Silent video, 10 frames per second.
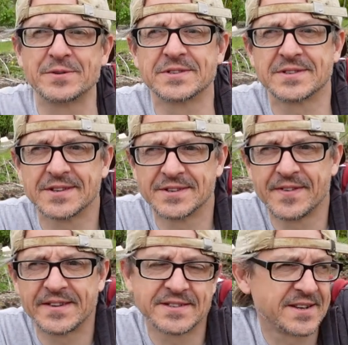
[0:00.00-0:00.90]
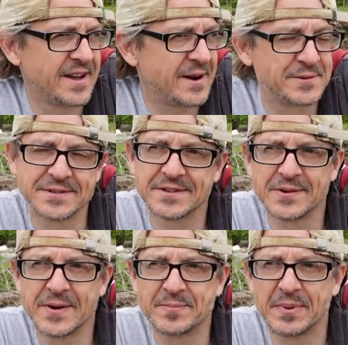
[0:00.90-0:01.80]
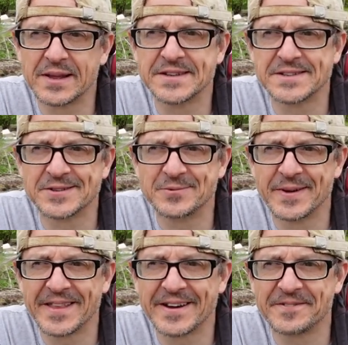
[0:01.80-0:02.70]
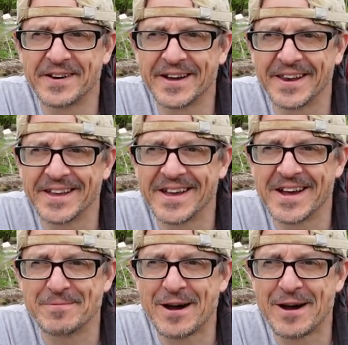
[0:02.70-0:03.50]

It's fair to say I was quite pleased when that finally came